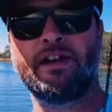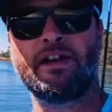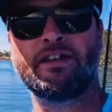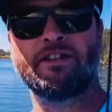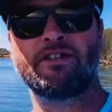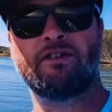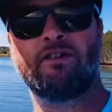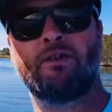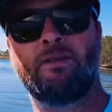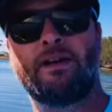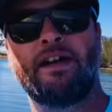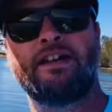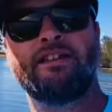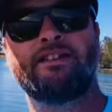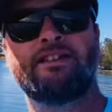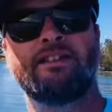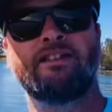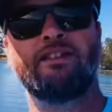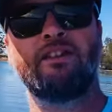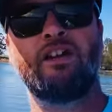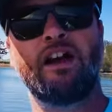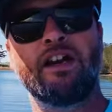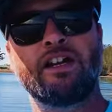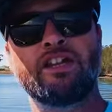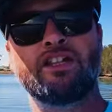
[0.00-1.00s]
As always,
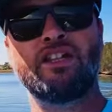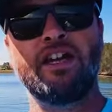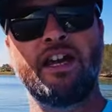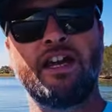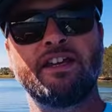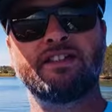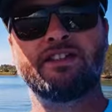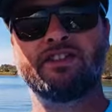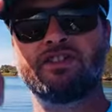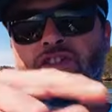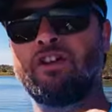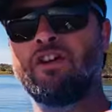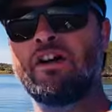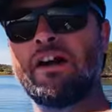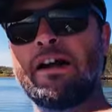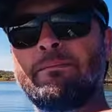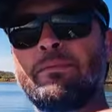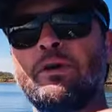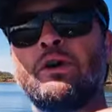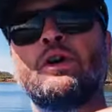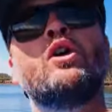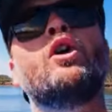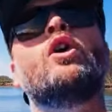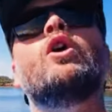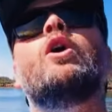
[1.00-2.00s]
like, share, subscribe,
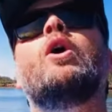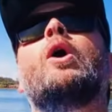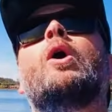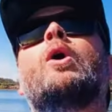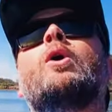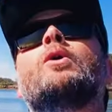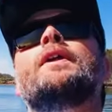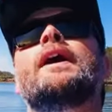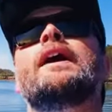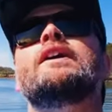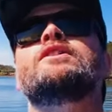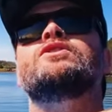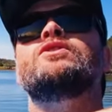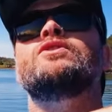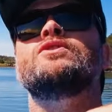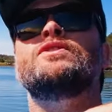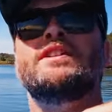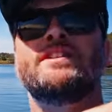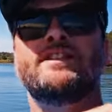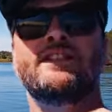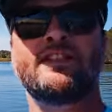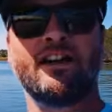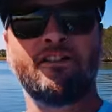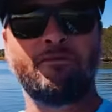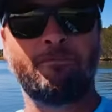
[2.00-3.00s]
all that
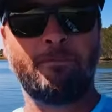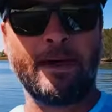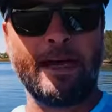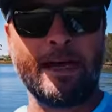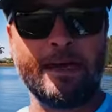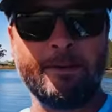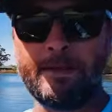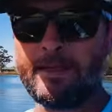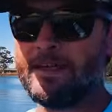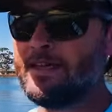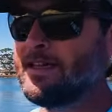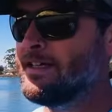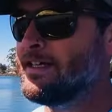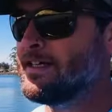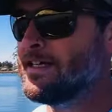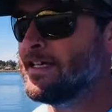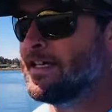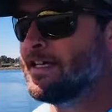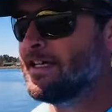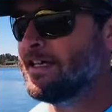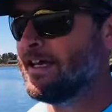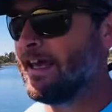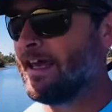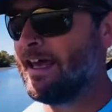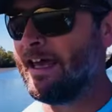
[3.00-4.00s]
juicy stuff, baby.
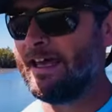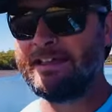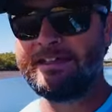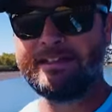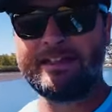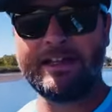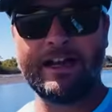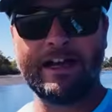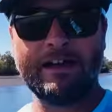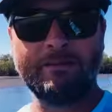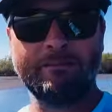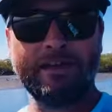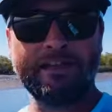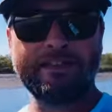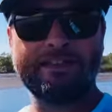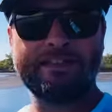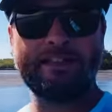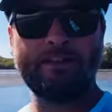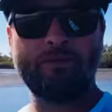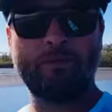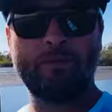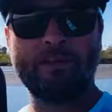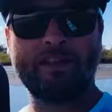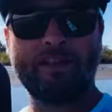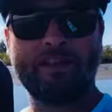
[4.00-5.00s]
And let's
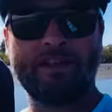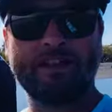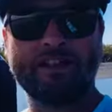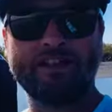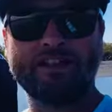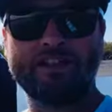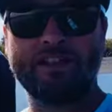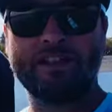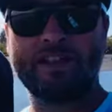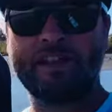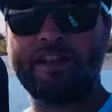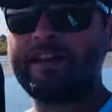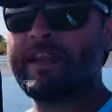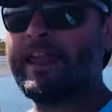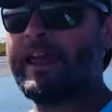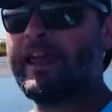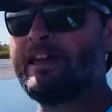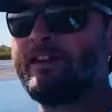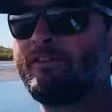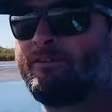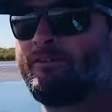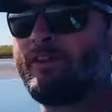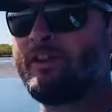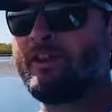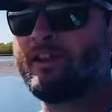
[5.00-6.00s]
see if we can actually
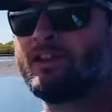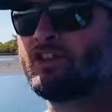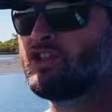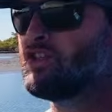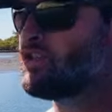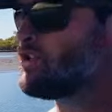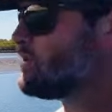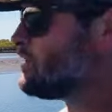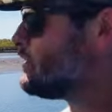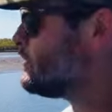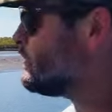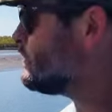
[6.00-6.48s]
land a fish.